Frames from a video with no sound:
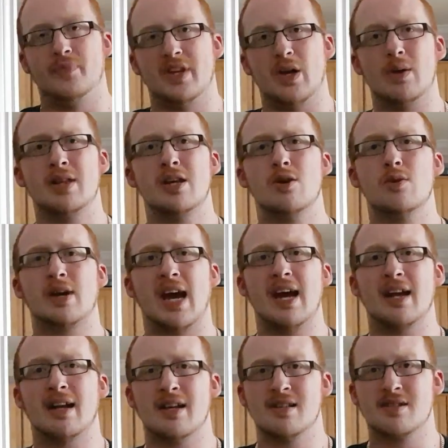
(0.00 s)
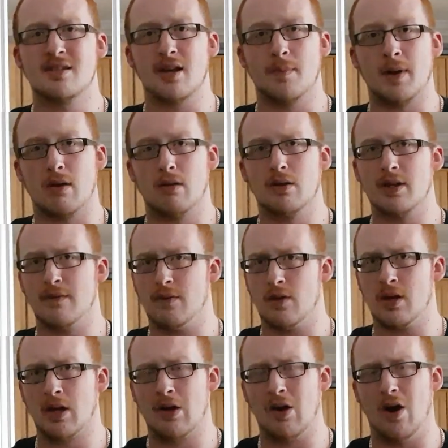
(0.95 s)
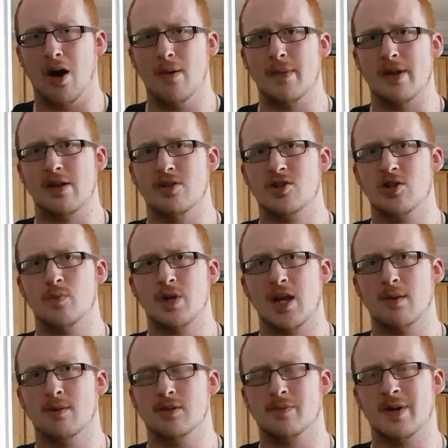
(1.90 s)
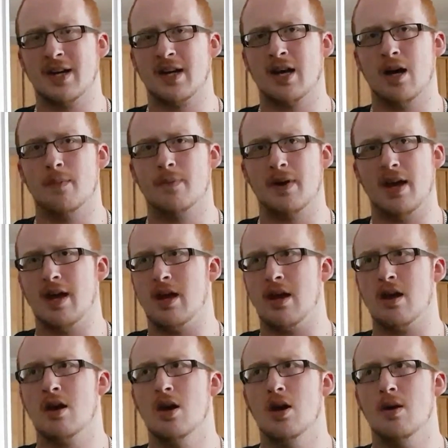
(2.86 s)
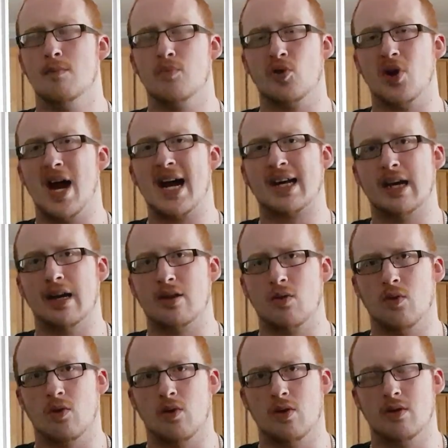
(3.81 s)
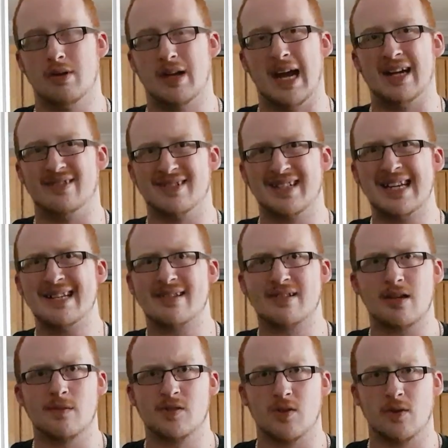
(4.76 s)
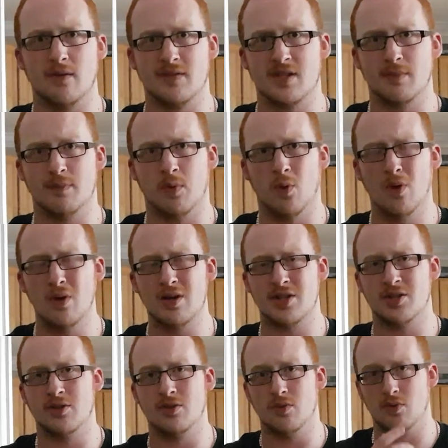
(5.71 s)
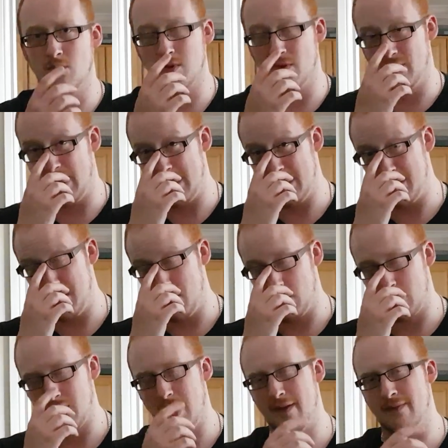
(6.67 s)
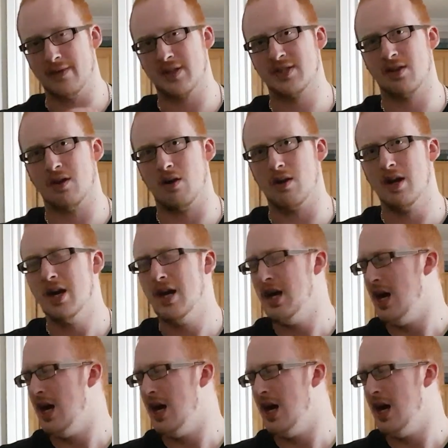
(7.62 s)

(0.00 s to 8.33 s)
Now in the UK it is apparently very common to be able to pick up a bracket or at least some sort of support to provide to your graphics card